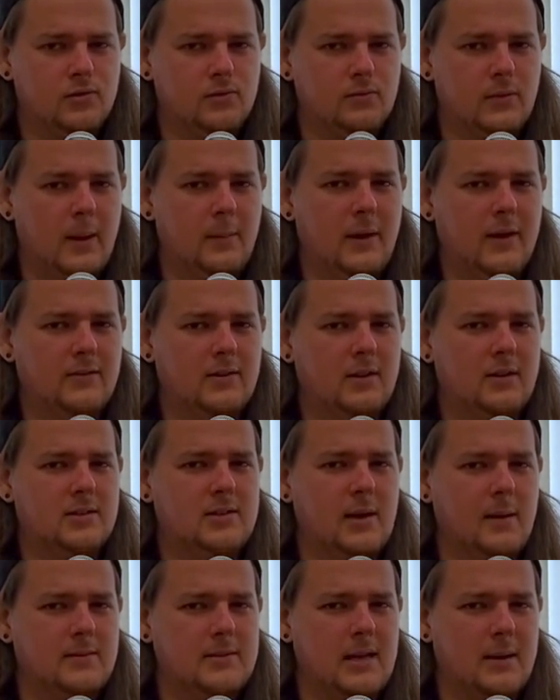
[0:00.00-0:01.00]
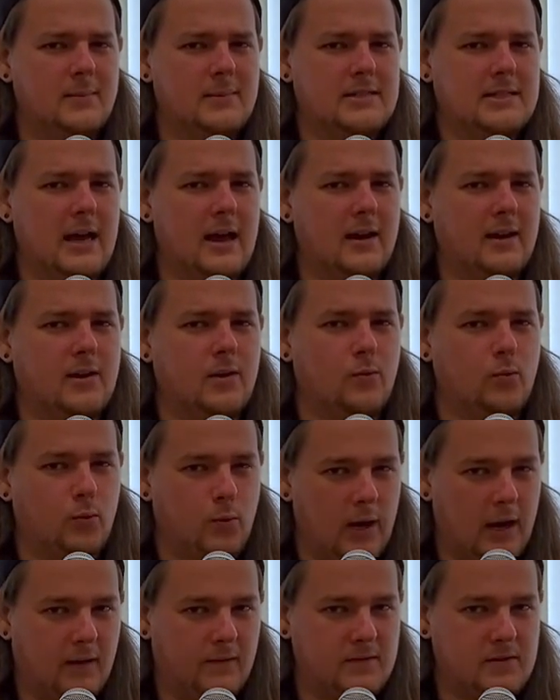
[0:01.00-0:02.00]
Maybe I've done a top 10 Metallica
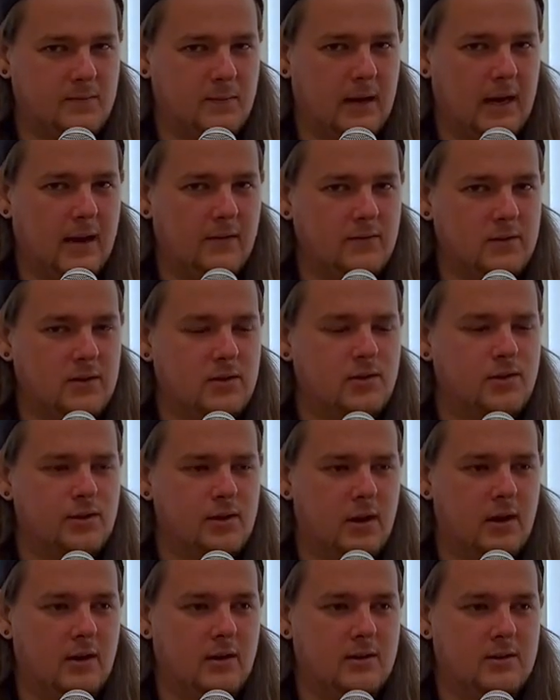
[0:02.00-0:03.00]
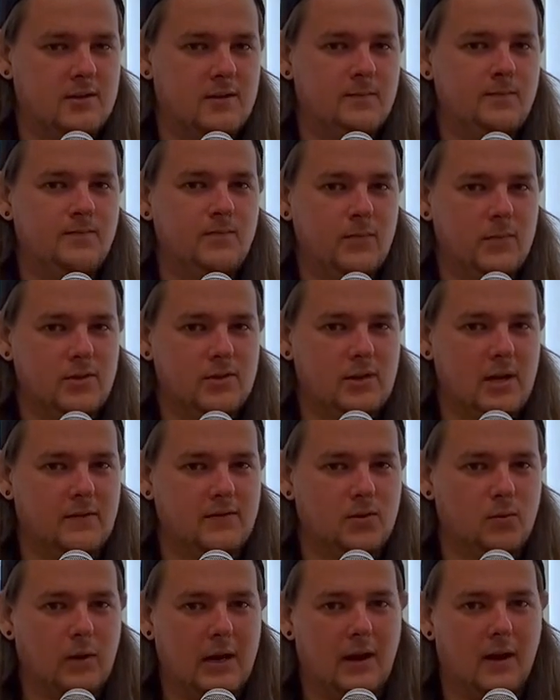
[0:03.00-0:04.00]
riffs, but I haven't done songs. So you have
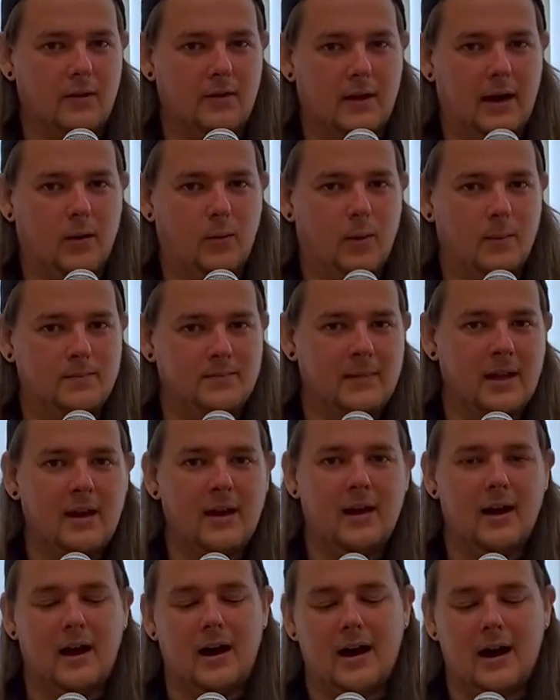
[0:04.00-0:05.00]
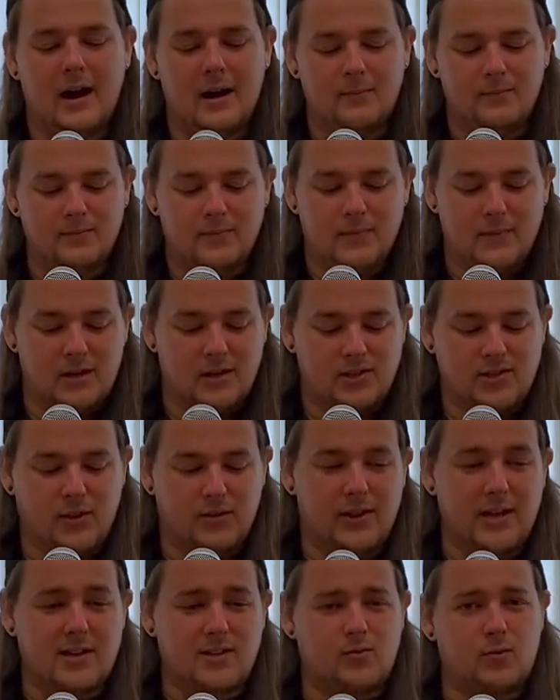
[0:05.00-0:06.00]
to wait on that one. So
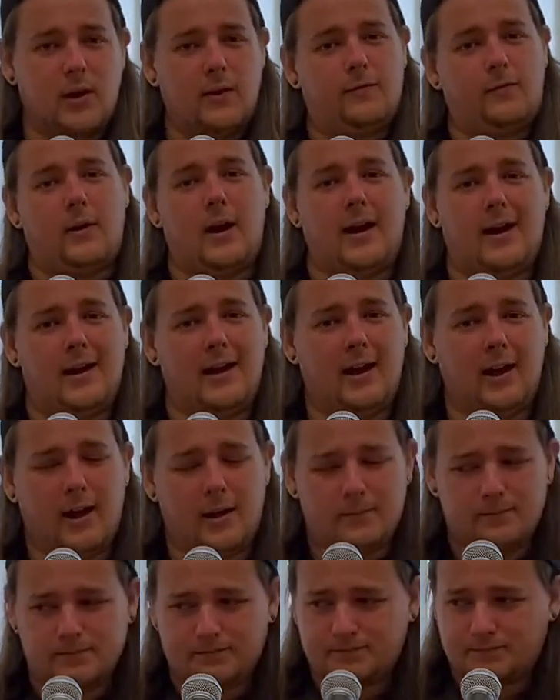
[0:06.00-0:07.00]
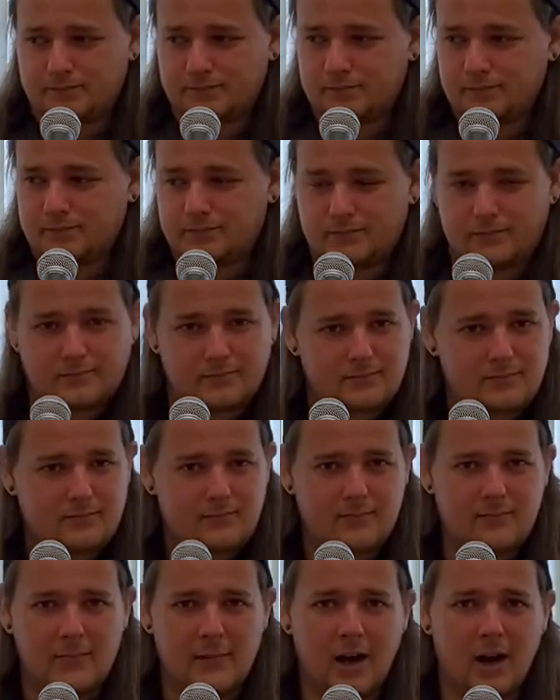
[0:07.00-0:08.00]
this riff right here.
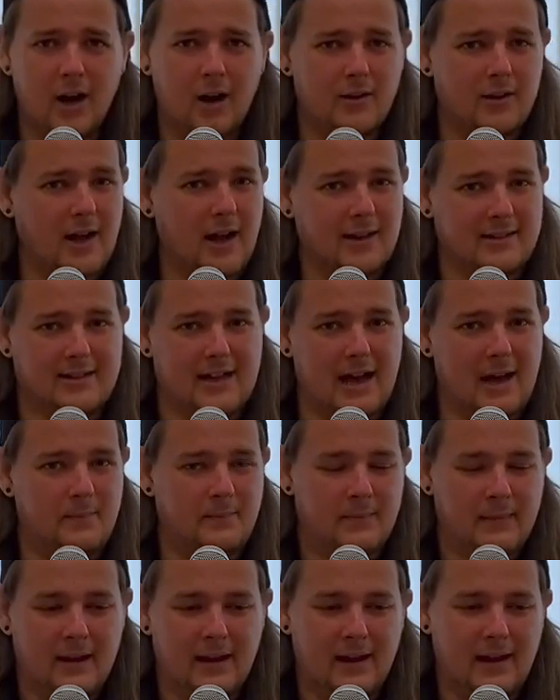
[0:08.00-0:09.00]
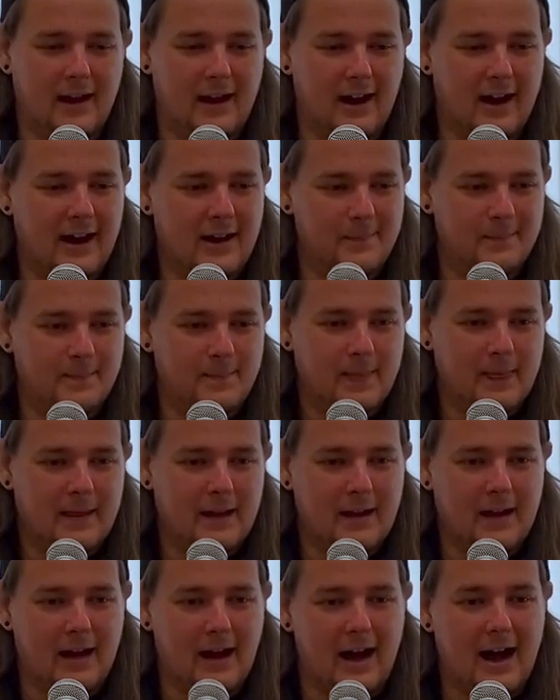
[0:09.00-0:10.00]
Oh, goddamn.
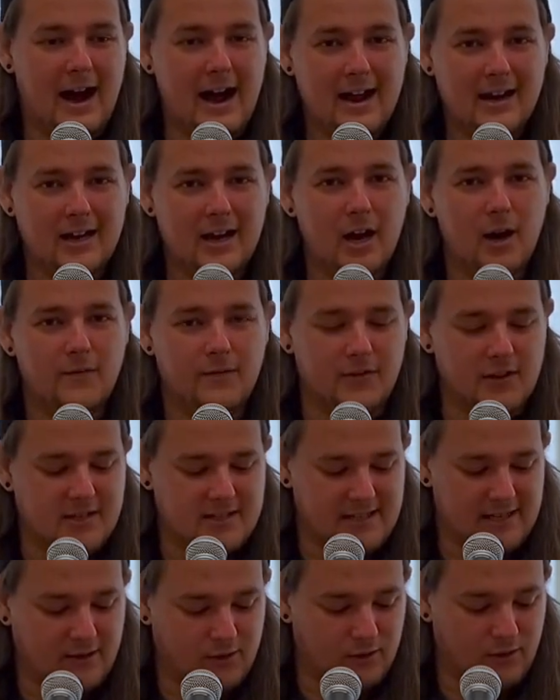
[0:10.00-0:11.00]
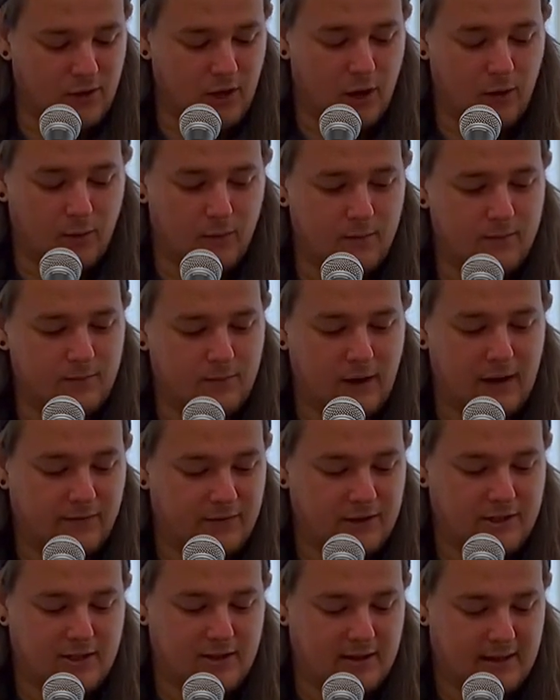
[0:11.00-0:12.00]
I love the single note
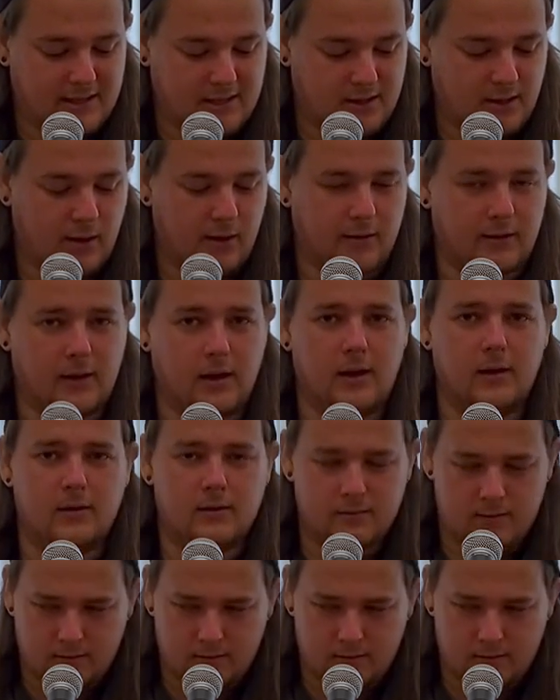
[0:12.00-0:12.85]
riffage in this song, though.